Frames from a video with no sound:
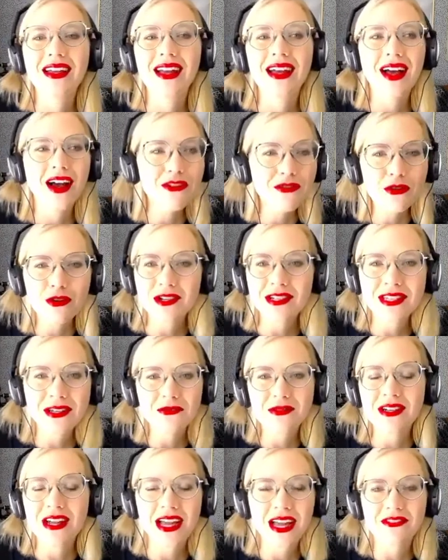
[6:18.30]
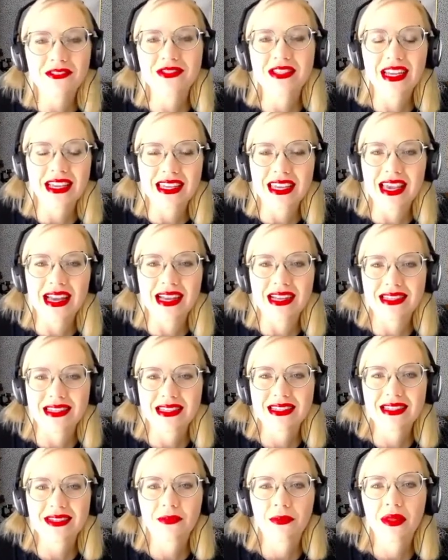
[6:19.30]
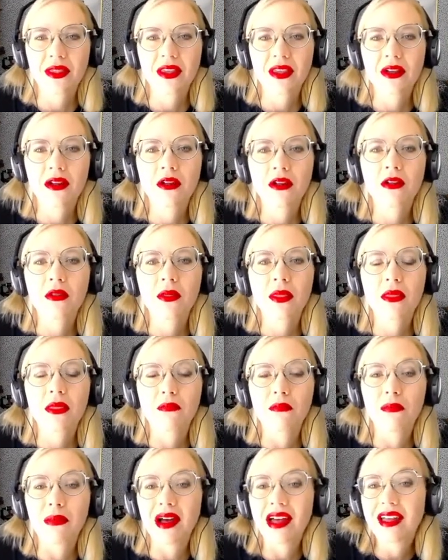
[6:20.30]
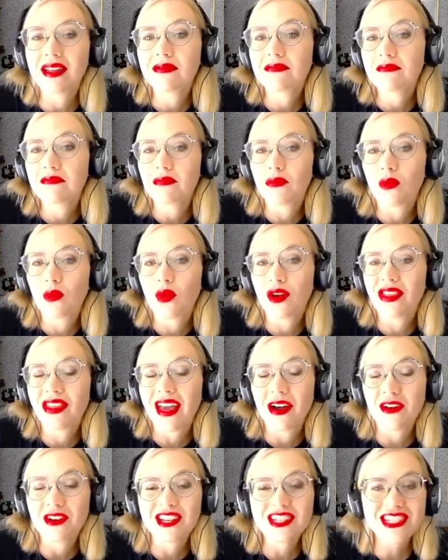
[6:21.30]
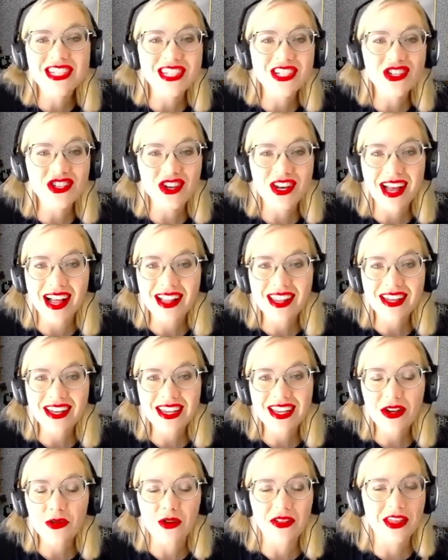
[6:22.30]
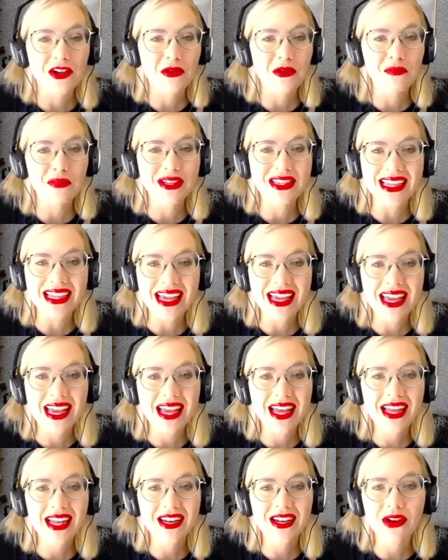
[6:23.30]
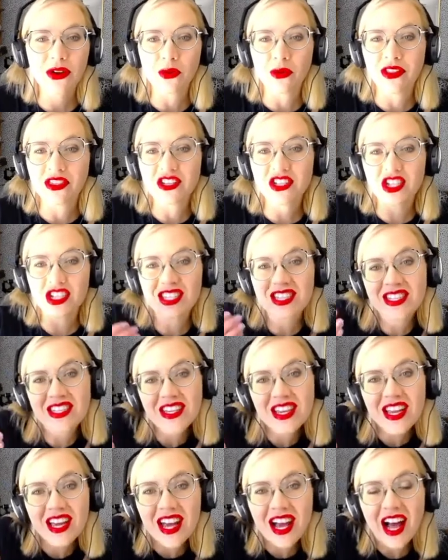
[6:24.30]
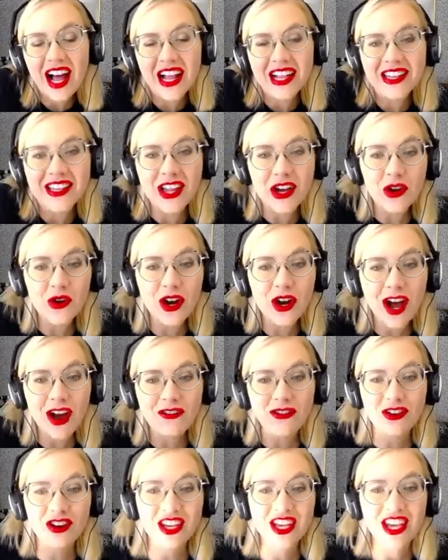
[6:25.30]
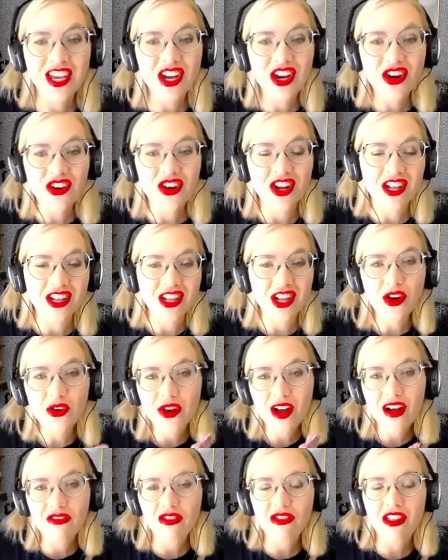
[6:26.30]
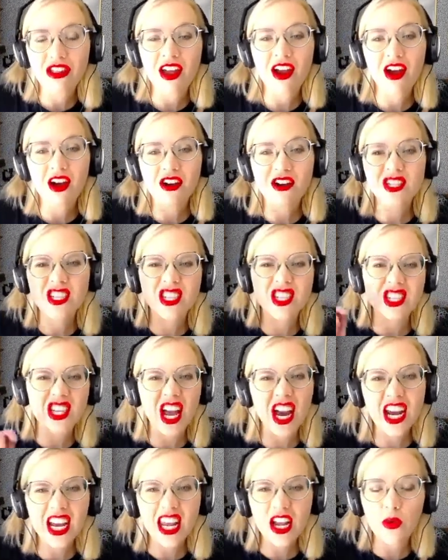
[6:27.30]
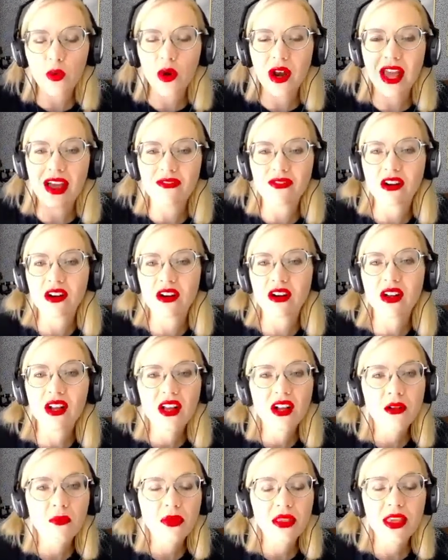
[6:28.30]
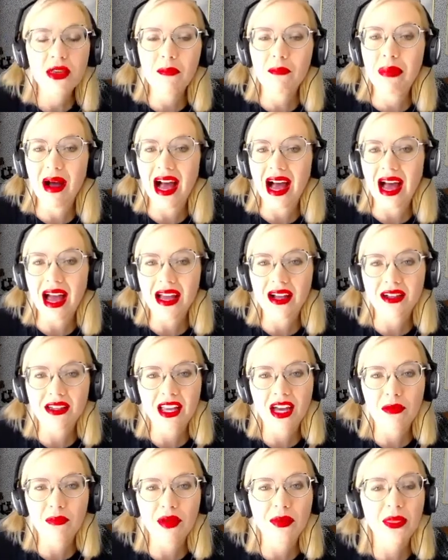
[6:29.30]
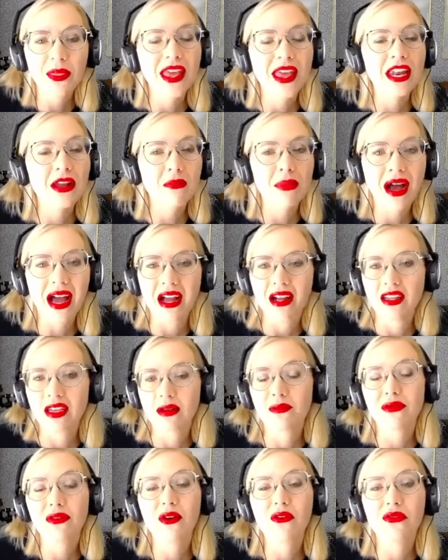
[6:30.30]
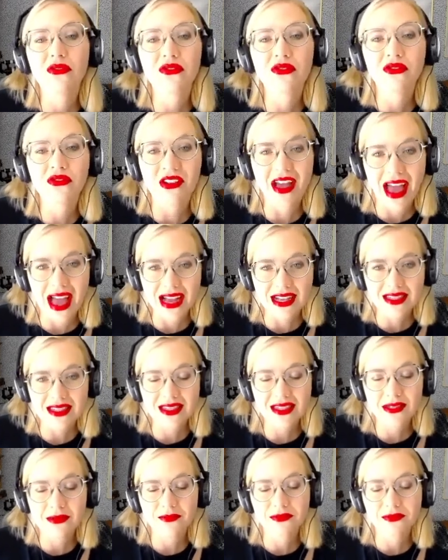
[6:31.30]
Of course, I would not have said yes, but without intentionality, without a plan, with just a loan offer here, a loan offer there, signing whenever, it piled up, and it piled up fast.